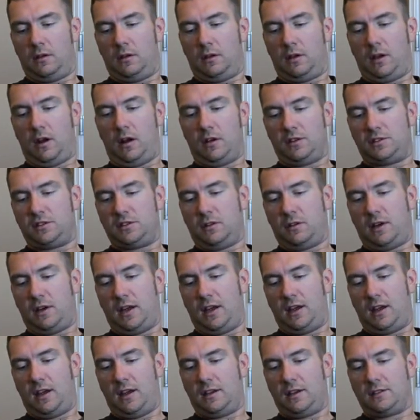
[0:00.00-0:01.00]
It also
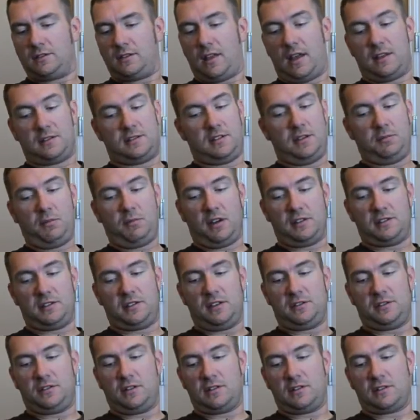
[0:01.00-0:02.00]
has that CMOS
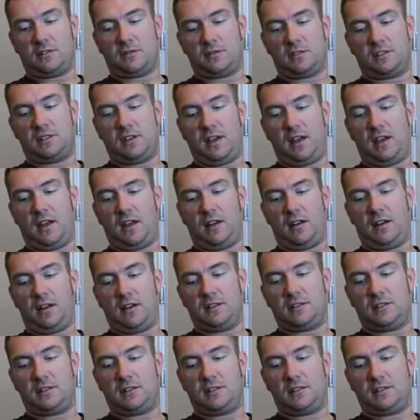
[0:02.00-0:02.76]
sensor, as I was saying.